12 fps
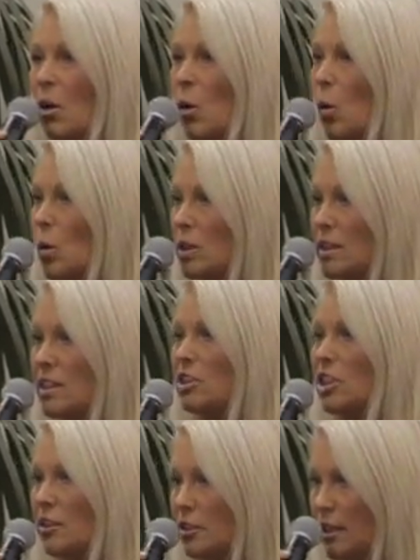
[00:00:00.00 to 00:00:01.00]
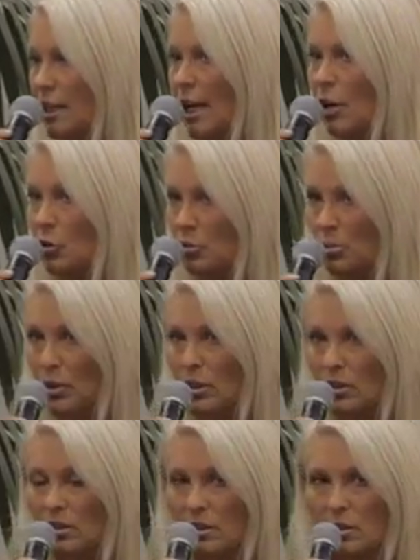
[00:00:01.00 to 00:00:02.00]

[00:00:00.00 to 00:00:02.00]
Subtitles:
hold each other accountable